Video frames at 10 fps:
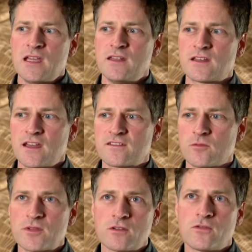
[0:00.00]
In the case
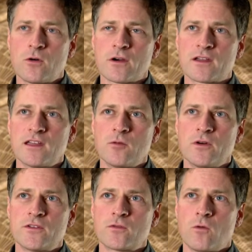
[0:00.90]
of Middle Fork, it
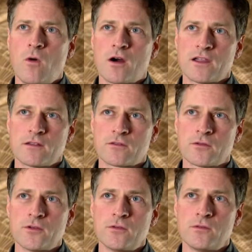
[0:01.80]
was walking
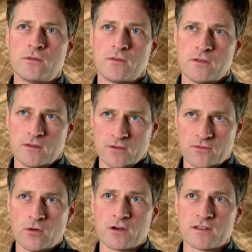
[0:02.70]
through the
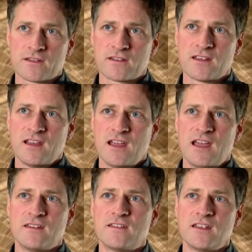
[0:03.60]
forest
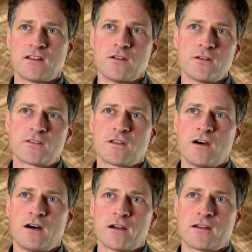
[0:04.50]
and seeing a nurse
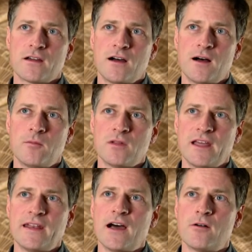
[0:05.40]
log
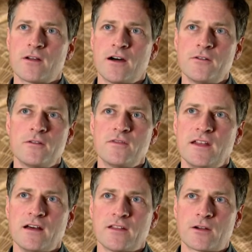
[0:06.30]
laid out 100
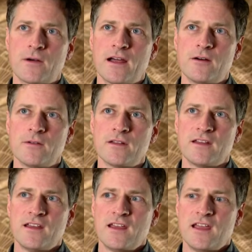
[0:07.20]
on the ground
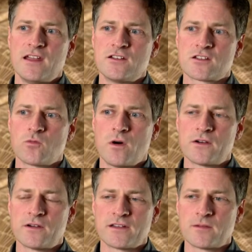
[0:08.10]
and just
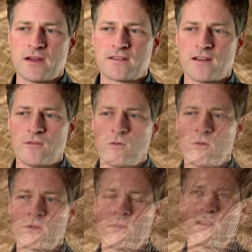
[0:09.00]
wondering to myself, what would it be